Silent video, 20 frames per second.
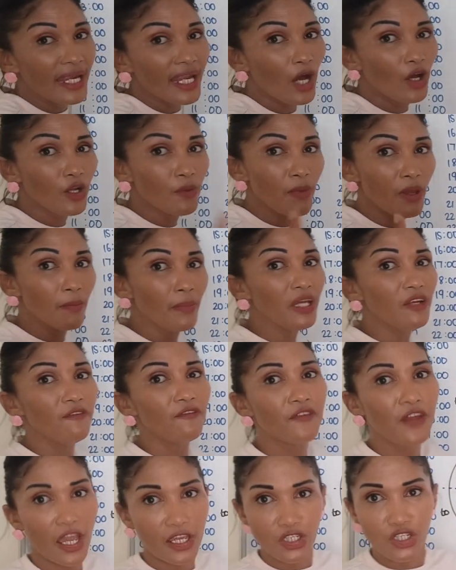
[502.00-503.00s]
Now remember in
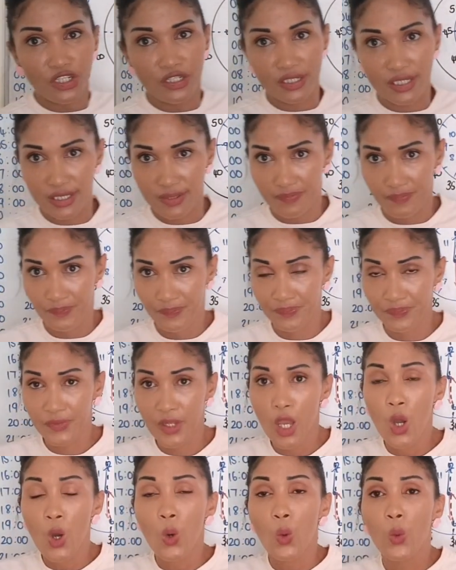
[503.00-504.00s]
fractions,
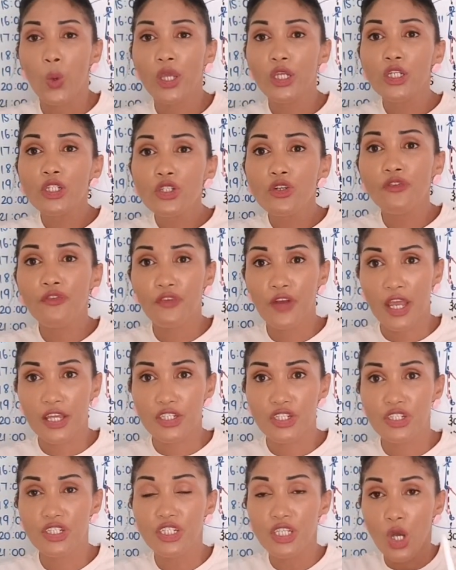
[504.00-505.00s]
when you do
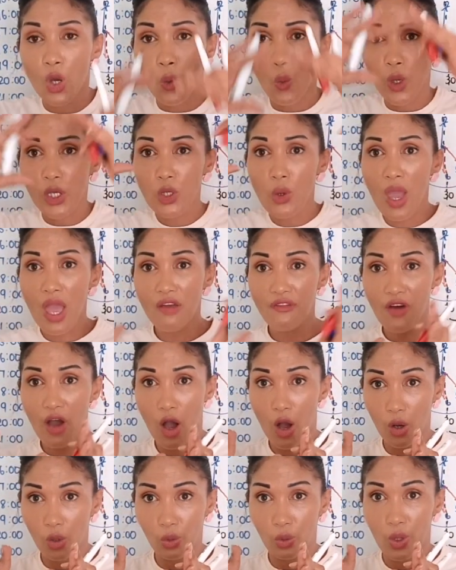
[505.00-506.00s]
fractions, when you have a
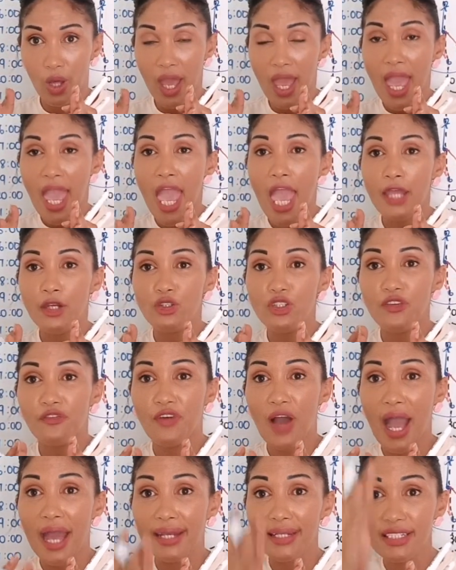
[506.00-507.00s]
whole and you
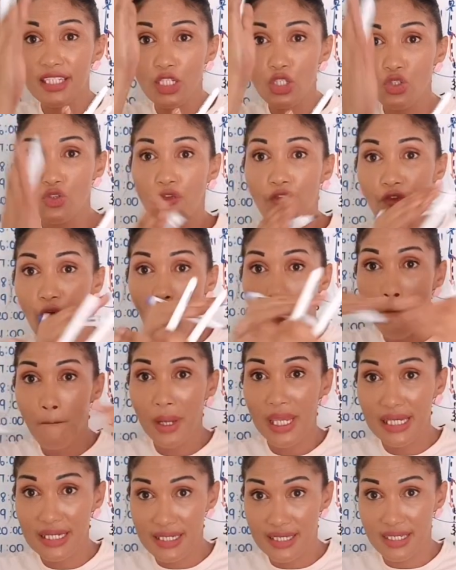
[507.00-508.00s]
divide it into 4
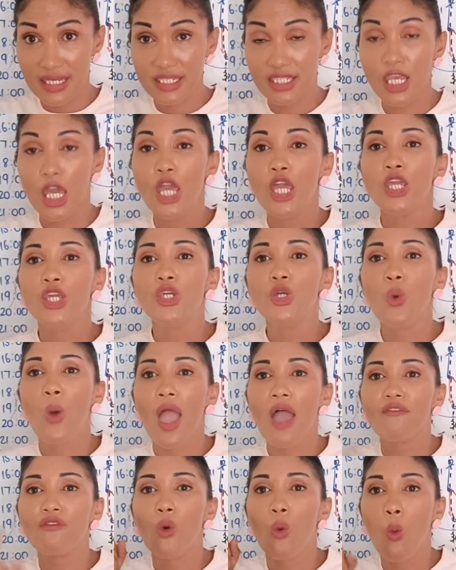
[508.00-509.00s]
pieces, you
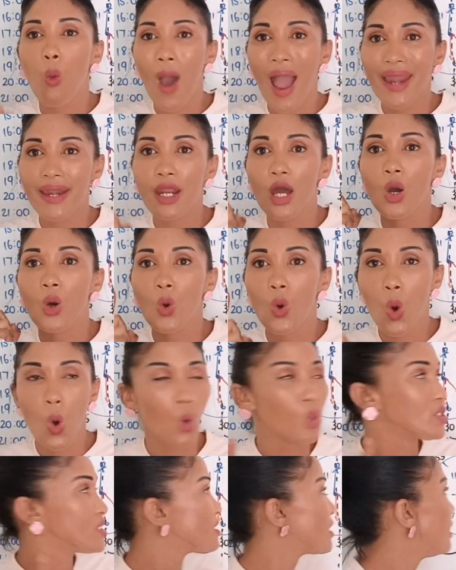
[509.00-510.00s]
have 1
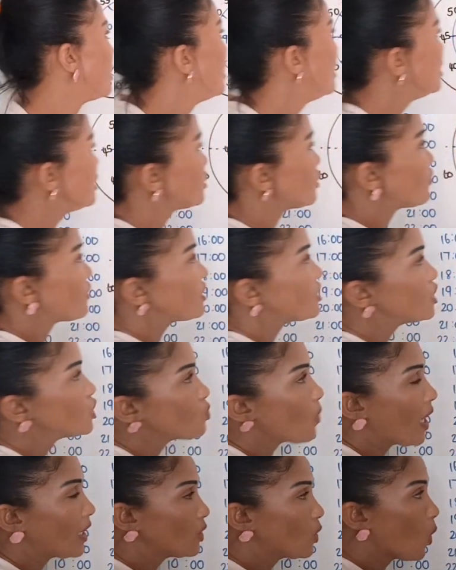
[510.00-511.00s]
quarter. So this
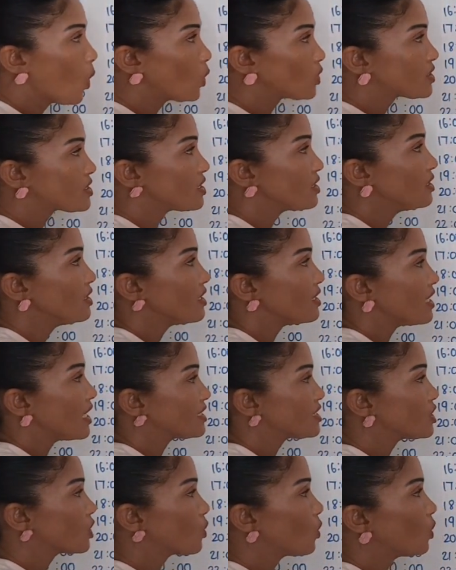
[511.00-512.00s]
is 1 quarter,
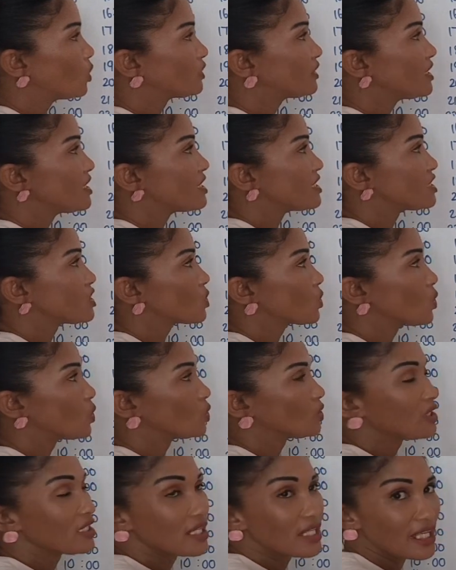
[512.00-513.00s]
that's a quarter, this is a
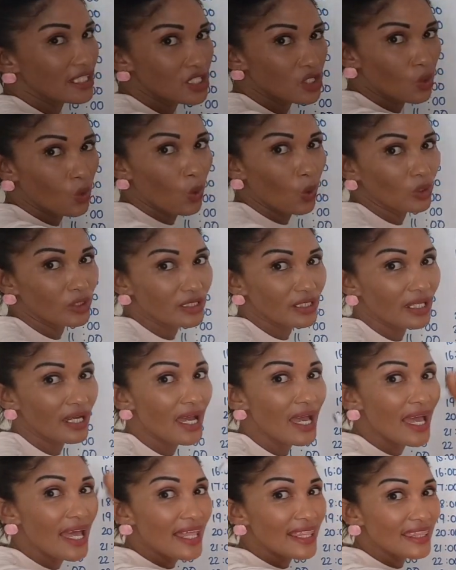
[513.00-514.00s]
quarter, and that's a quarter.
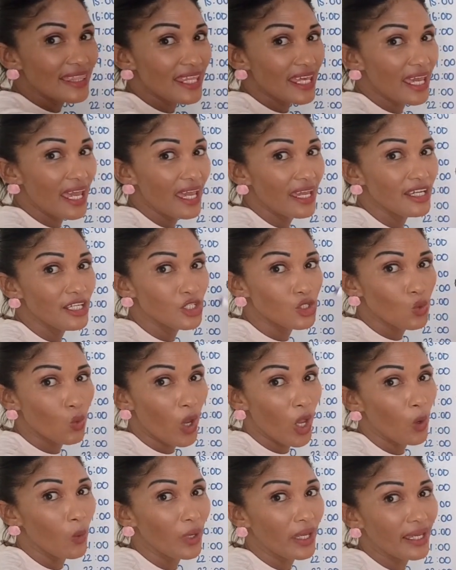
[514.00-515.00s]
There is
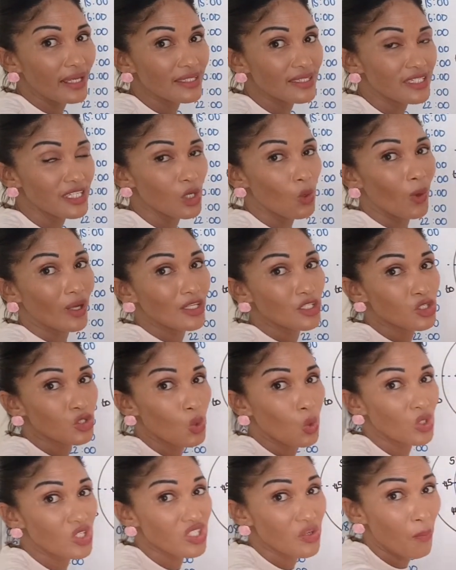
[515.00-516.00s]
where we can see what is
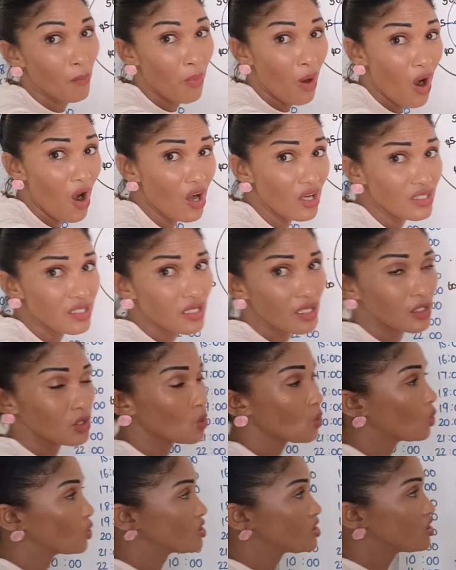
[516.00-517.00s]
quarter past
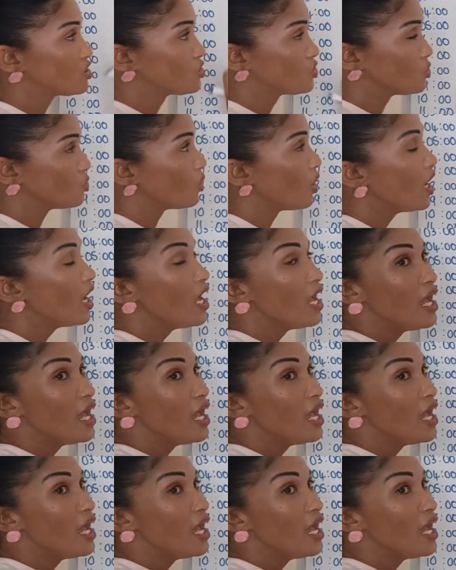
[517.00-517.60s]
and quarter to.